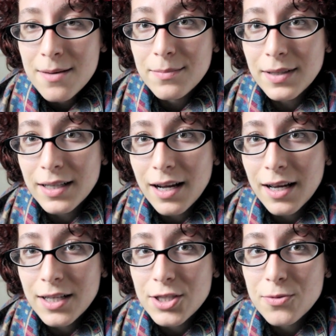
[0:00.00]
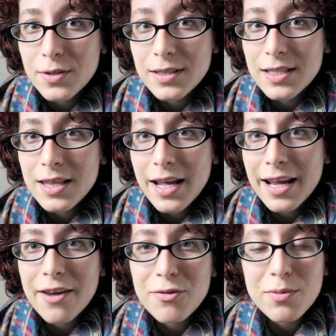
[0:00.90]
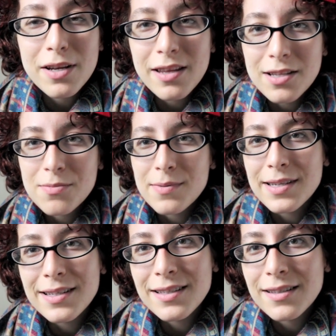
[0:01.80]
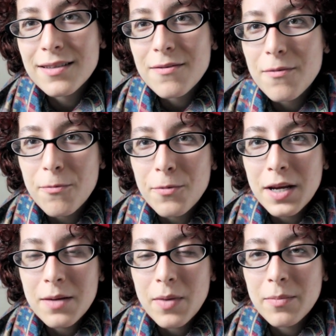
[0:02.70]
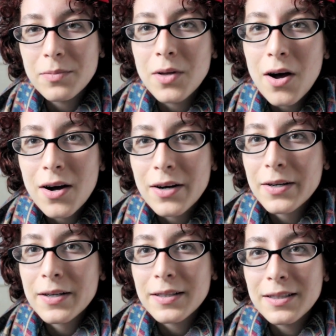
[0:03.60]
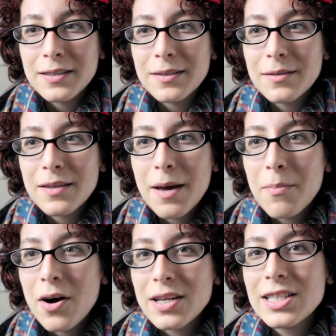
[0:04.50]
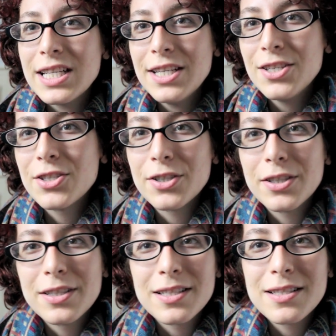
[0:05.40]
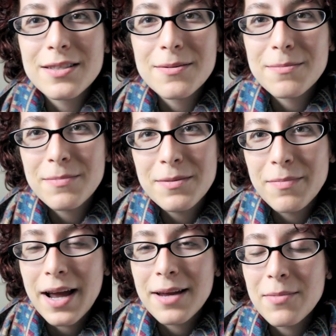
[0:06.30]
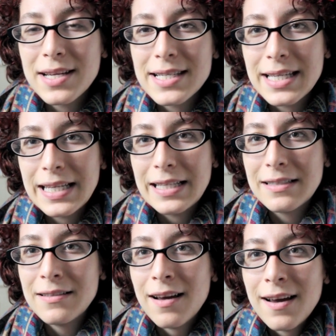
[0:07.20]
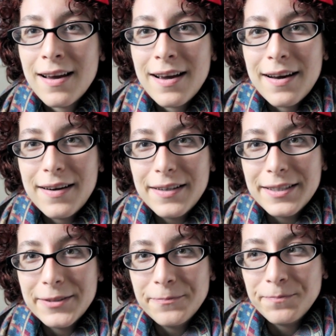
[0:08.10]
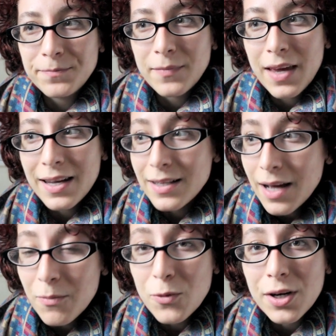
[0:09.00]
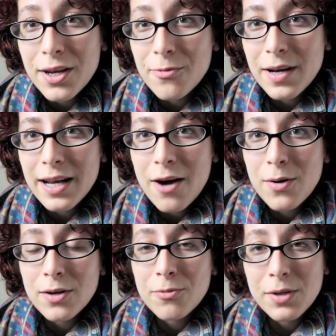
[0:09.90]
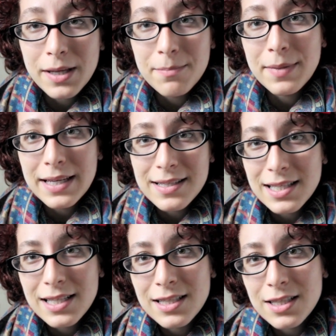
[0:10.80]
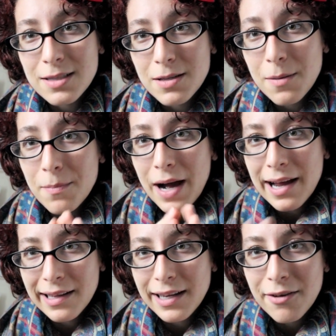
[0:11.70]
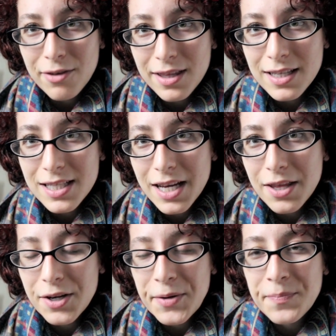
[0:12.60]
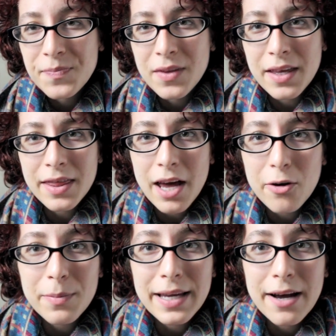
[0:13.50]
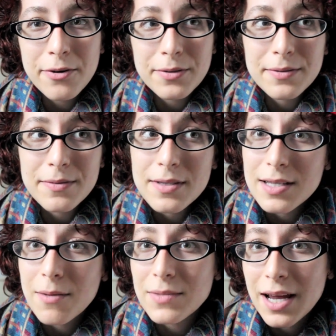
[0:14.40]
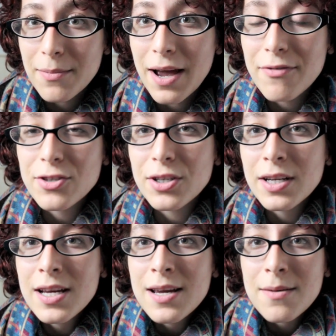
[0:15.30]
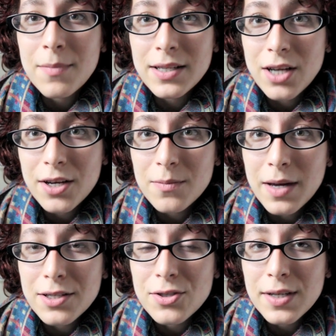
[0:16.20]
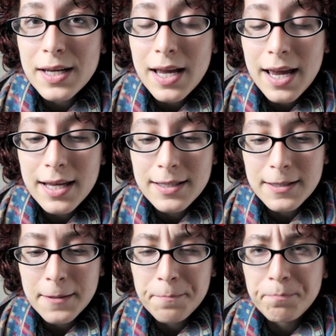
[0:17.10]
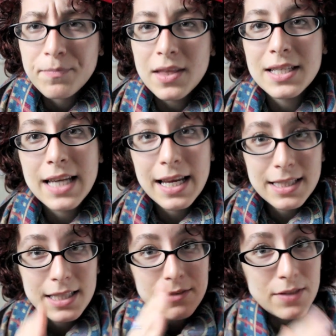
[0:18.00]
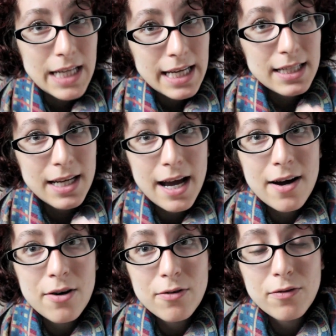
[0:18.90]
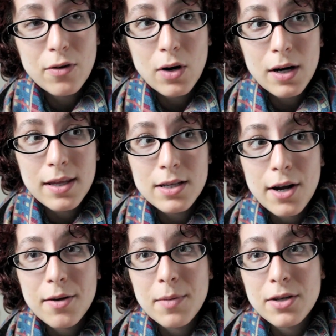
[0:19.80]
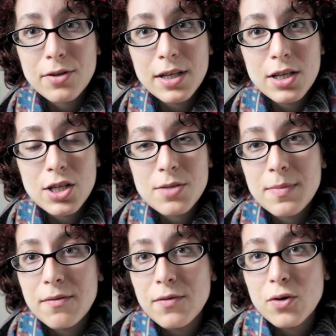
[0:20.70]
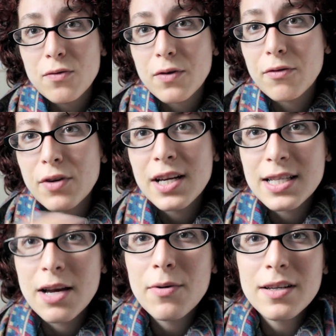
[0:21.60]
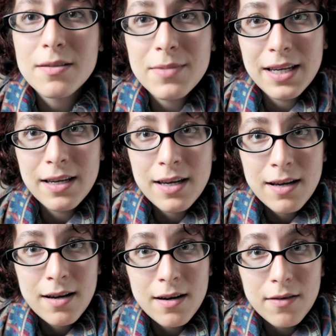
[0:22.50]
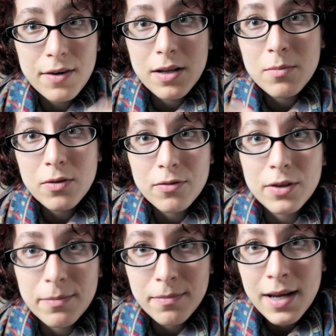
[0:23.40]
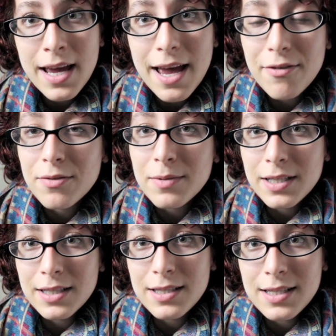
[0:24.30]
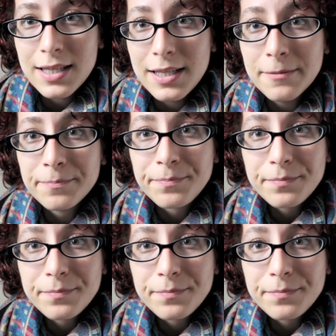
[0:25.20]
But I just wanted to thank everybody that's been reading my blog, that bought a t-shirt, been buying my zine. And I'm working right now on a really big zine, just compiling everything together, and that'll be out sometime after my documentary. And the tentative date now for the documentary to just be viewed for free, because I want it to be available for everybody to see,